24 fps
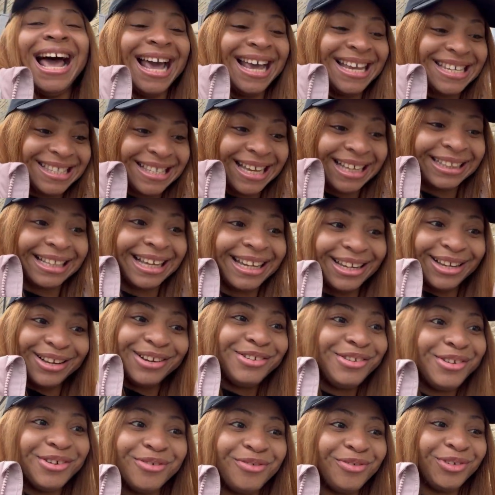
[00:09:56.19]
I started a
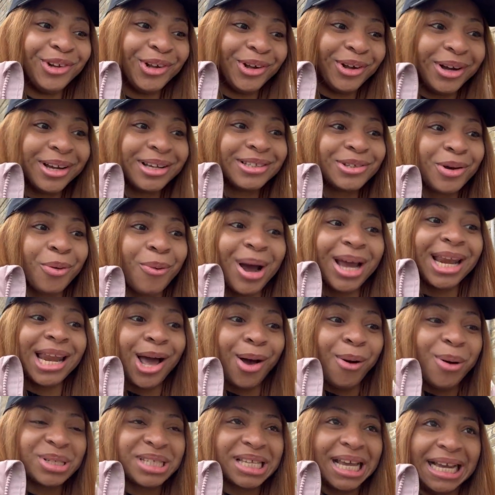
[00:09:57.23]
new vlog, so while
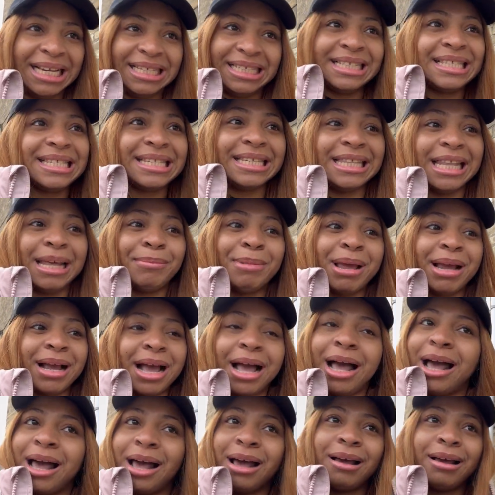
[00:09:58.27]
I was editing, I'm like,
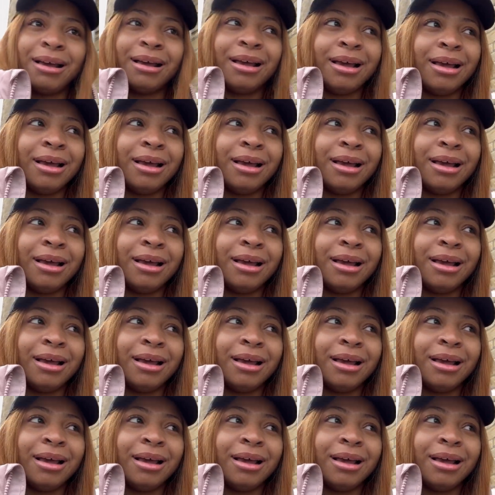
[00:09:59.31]
ah,